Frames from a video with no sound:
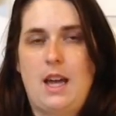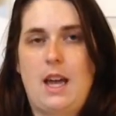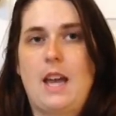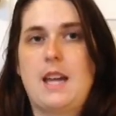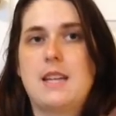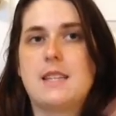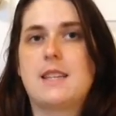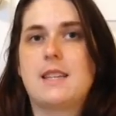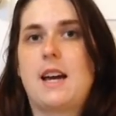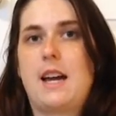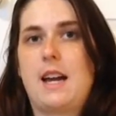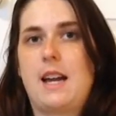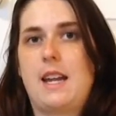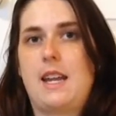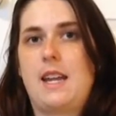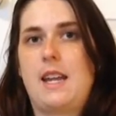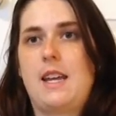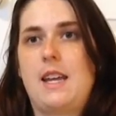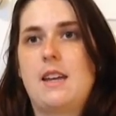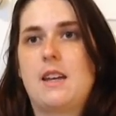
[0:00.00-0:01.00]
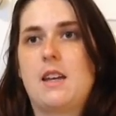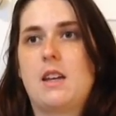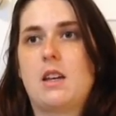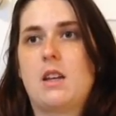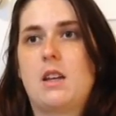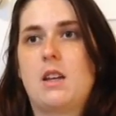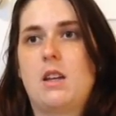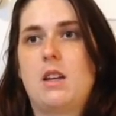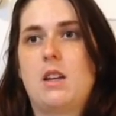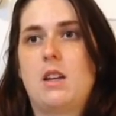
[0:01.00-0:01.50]
anxiety,
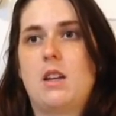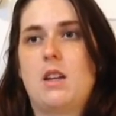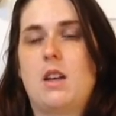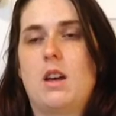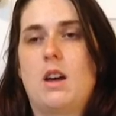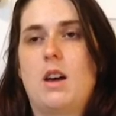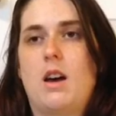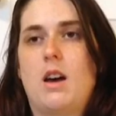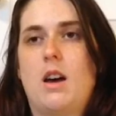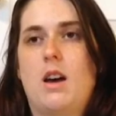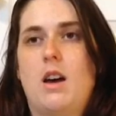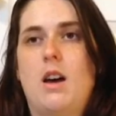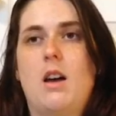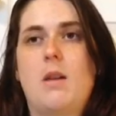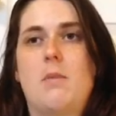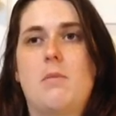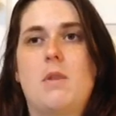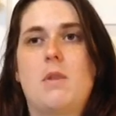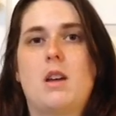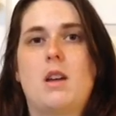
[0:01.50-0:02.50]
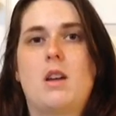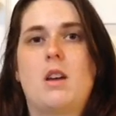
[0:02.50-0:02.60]
and